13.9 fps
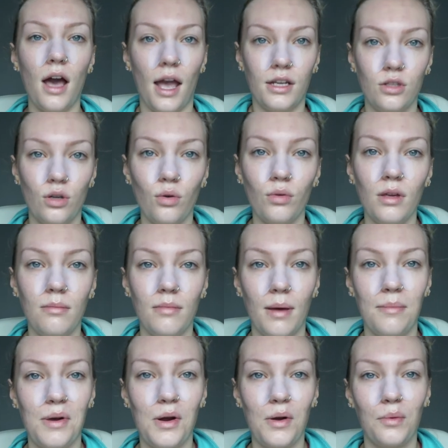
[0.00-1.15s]
I don't
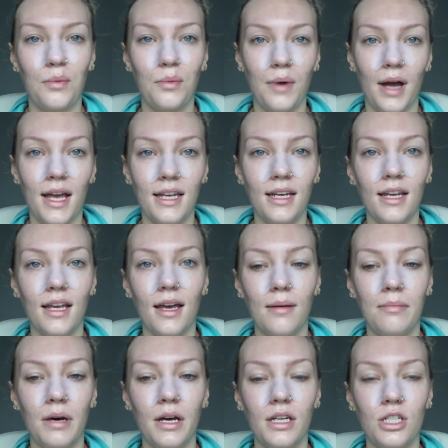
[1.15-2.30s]
remember when,
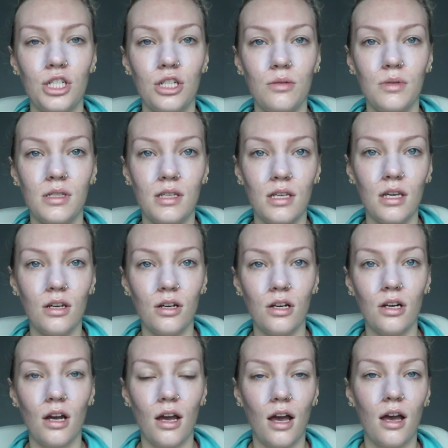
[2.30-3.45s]
but she was
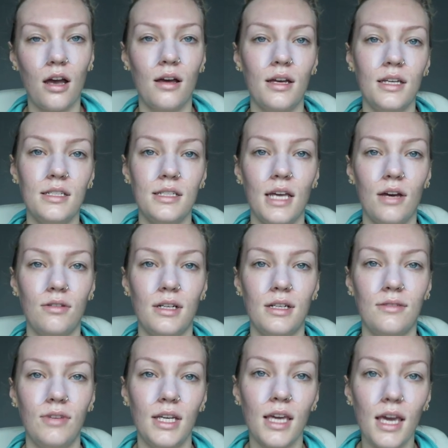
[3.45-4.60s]
here uh, in town
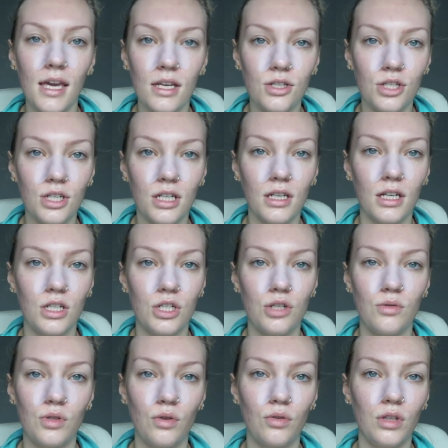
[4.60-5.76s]
on vacation and she
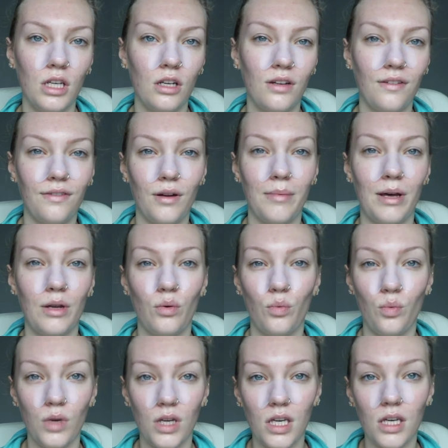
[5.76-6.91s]
was only here for about a
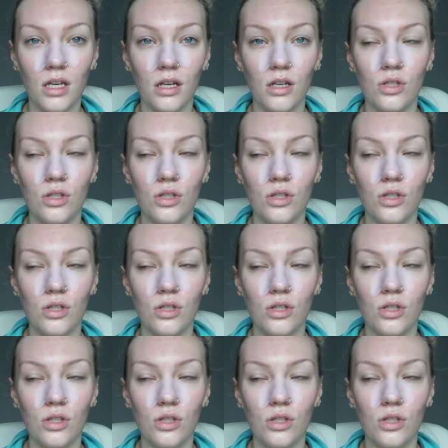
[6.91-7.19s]
week.